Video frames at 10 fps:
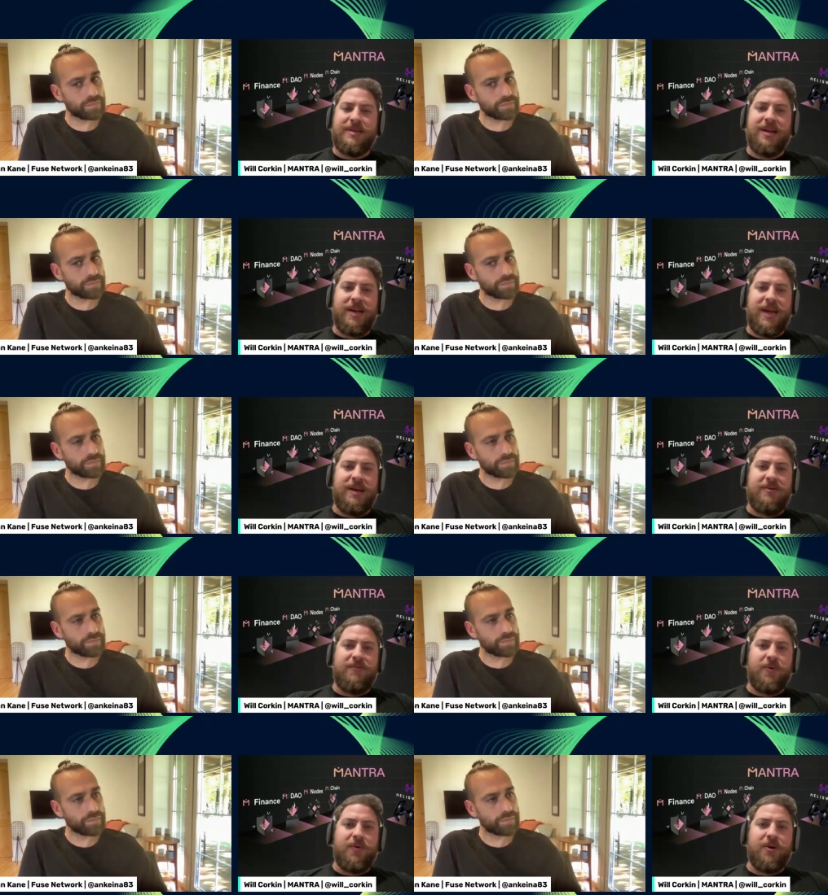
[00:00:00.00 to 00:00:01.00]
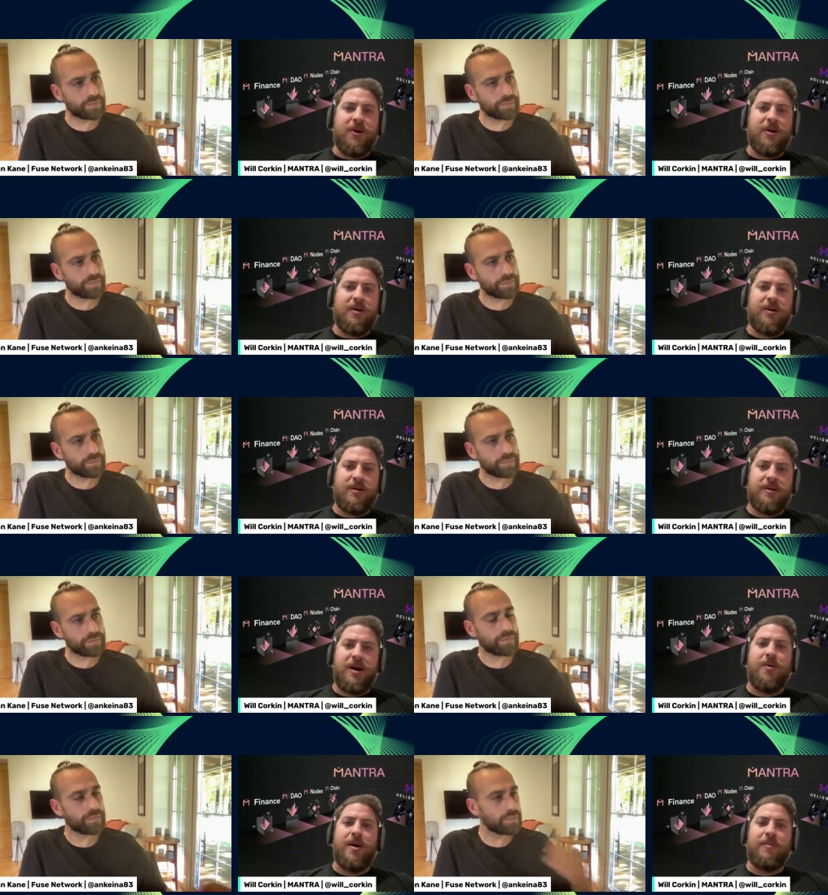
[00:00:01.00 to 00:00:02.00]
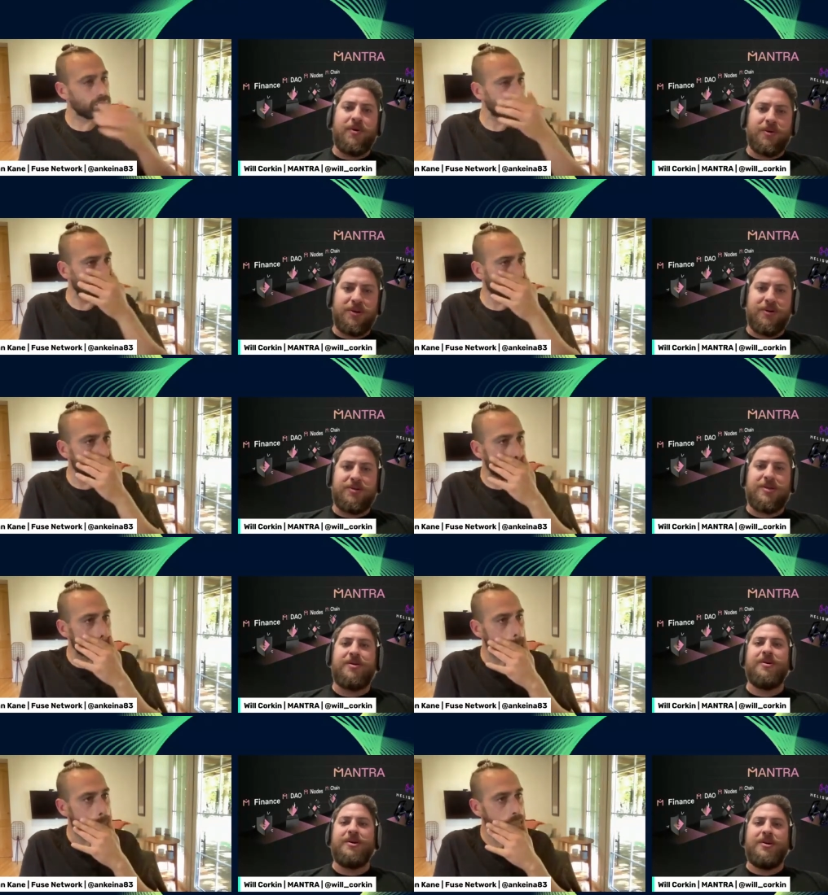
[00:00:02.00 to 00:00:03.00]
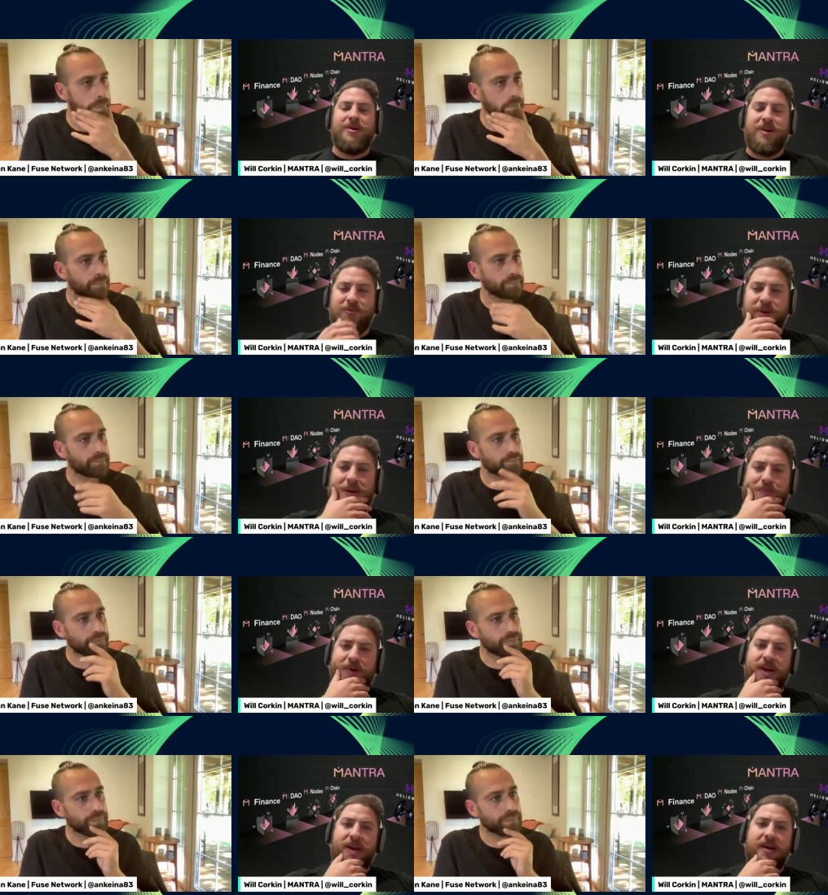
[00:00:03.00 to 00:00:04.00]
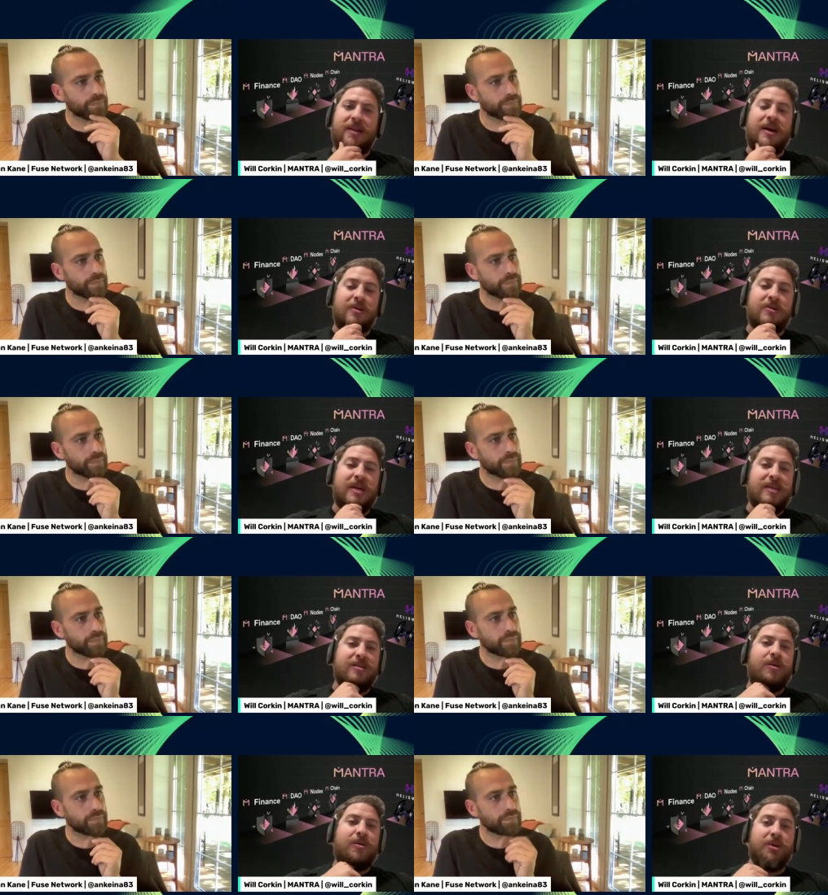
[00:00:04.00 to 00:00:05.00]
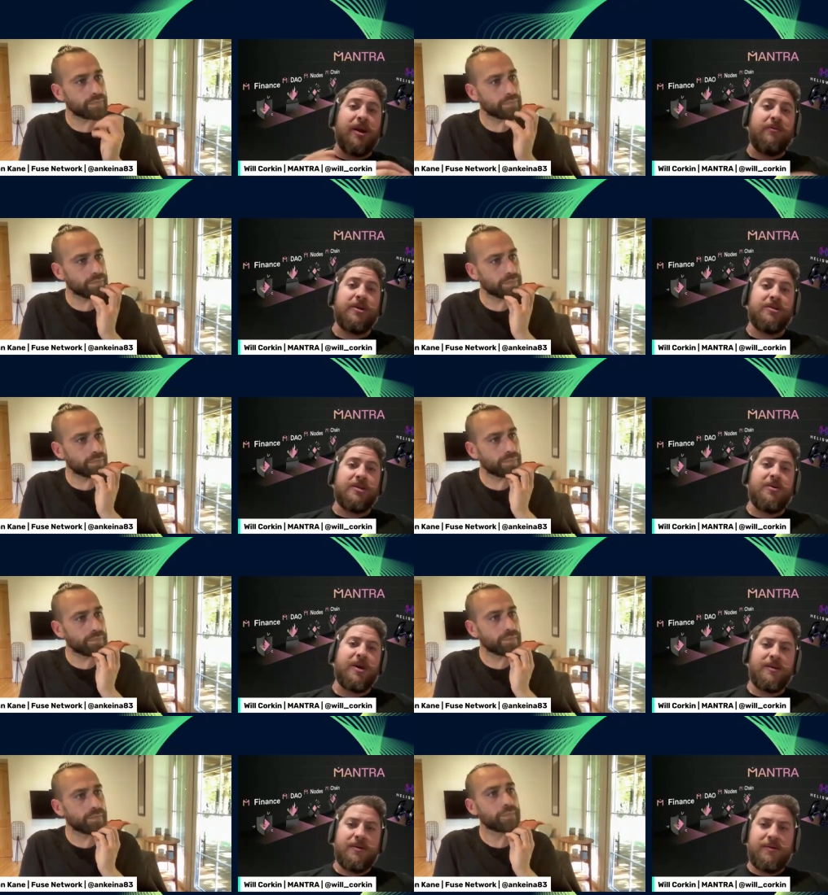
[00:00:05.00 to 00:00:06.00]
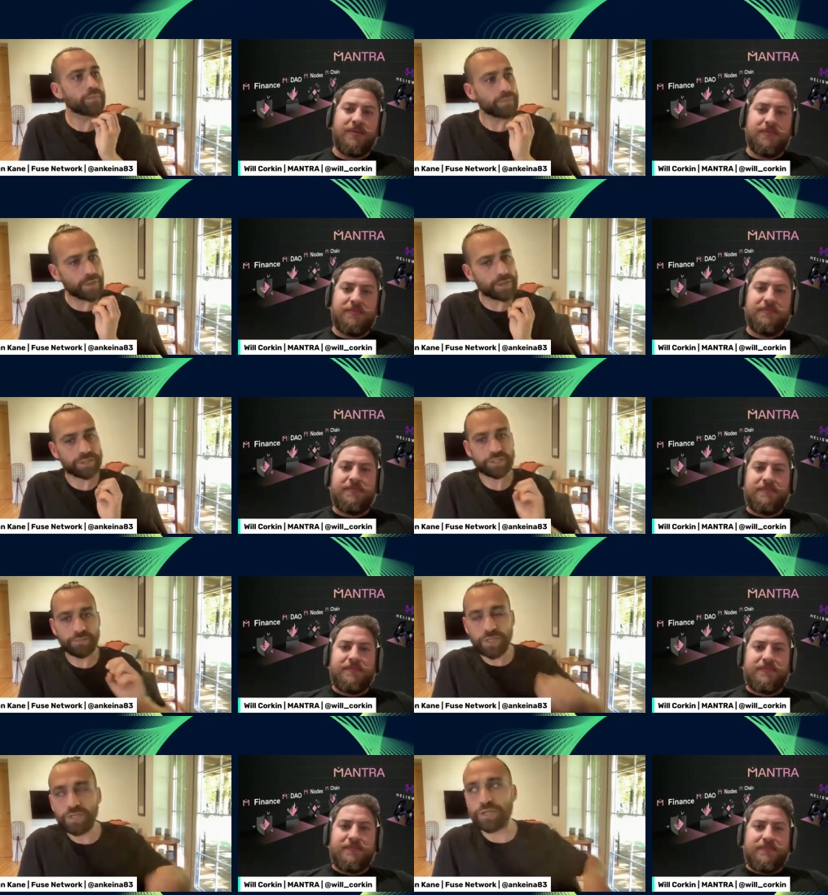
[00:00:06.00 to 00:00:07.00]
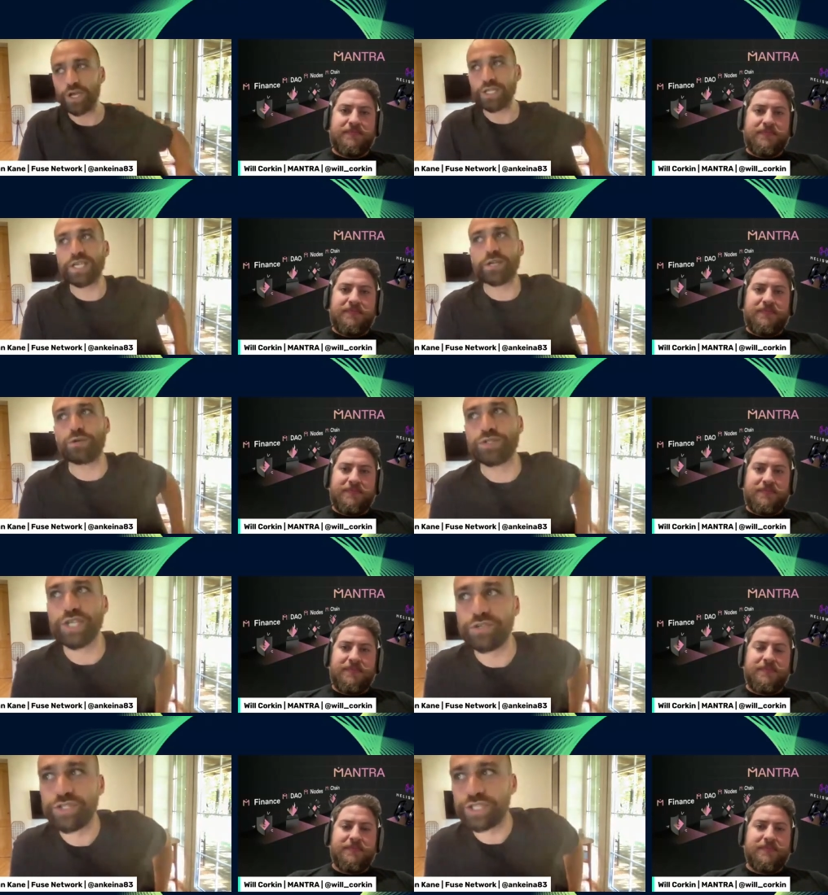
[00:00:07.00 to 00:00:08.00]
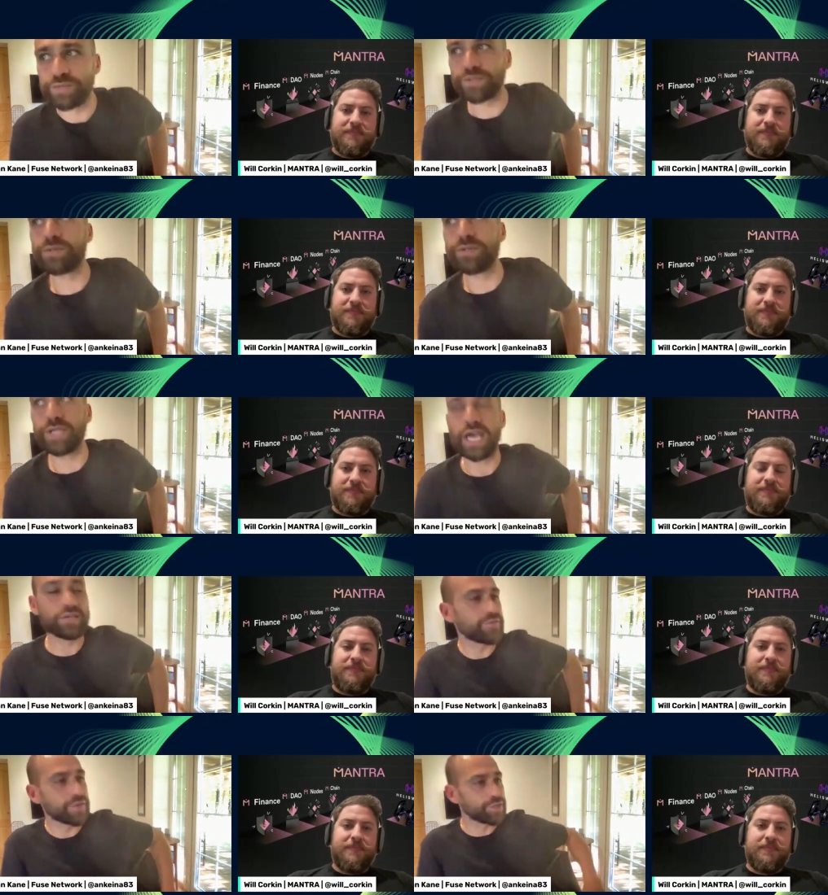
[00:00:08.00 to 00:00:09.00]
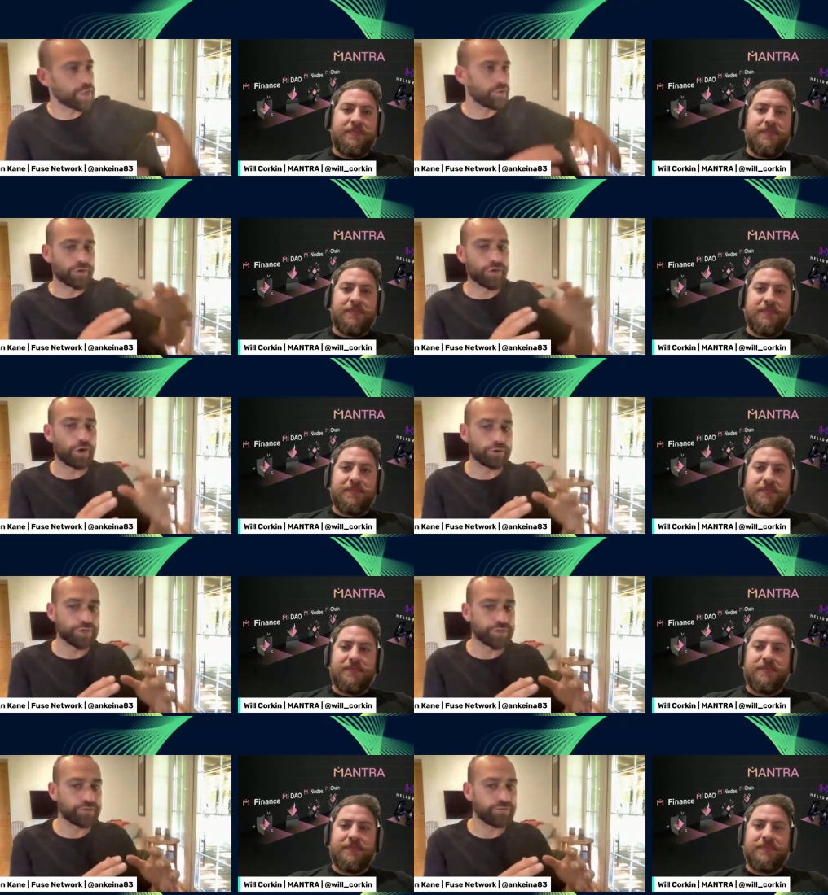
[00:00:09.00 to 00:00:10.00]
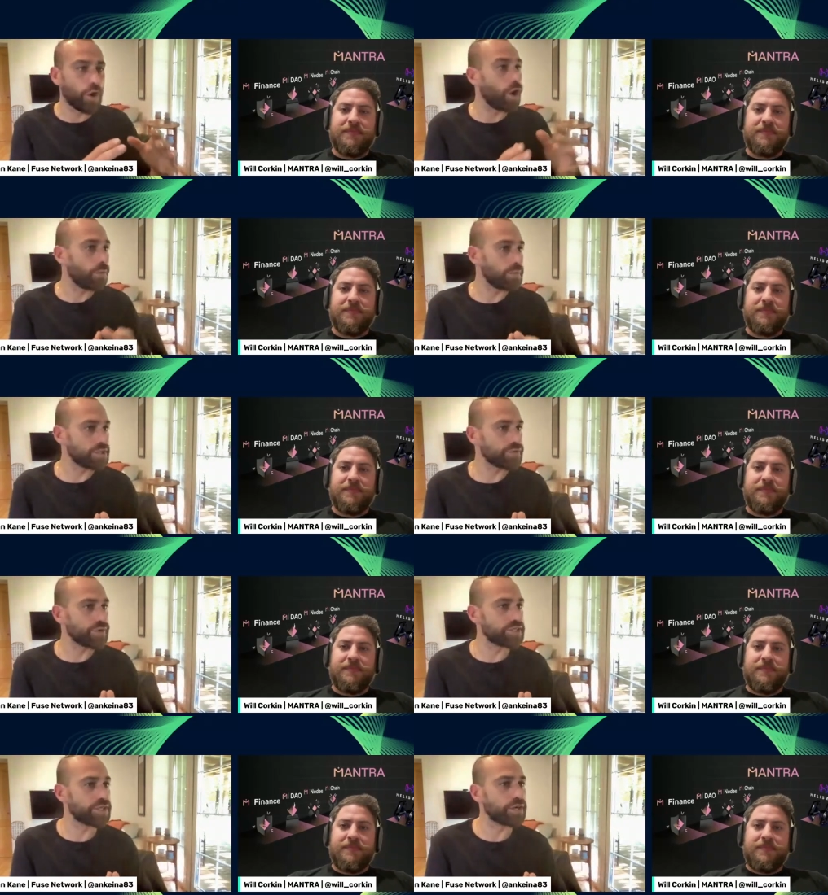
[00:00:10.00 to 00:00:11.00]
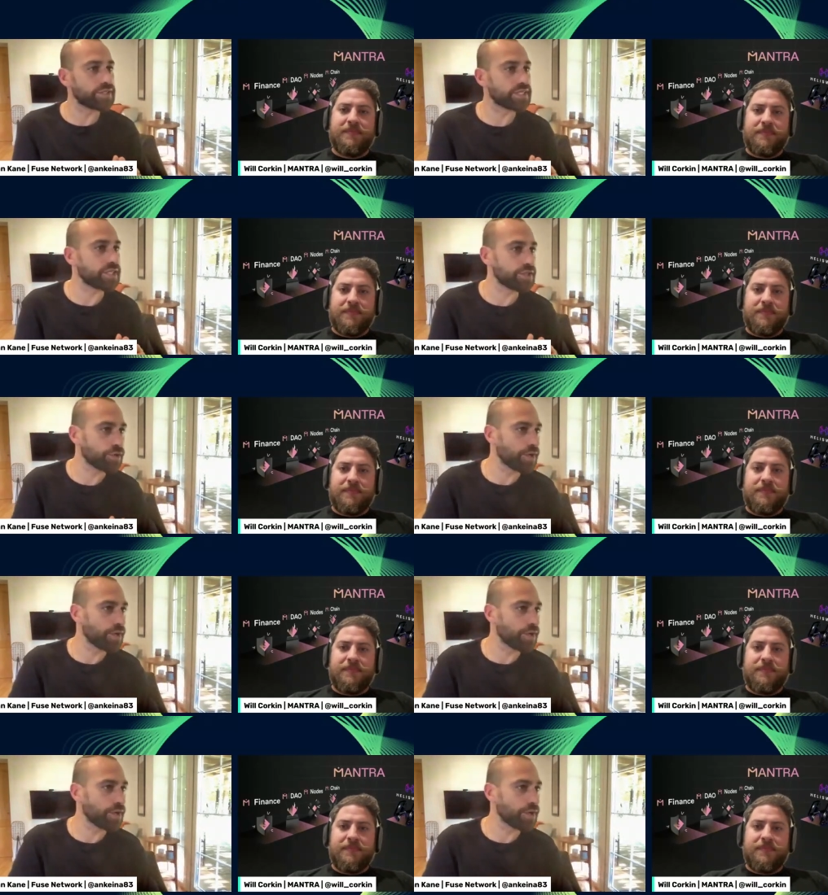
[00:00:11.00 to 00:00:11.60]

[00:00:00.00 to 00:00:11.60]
Speaker 1: delegated for OM holders. So, you know, really bringing a lot of use case to hold the governance
Speaker 2: token. Nice, nice, and also just yes, for the token holders of OM is the reason I was asking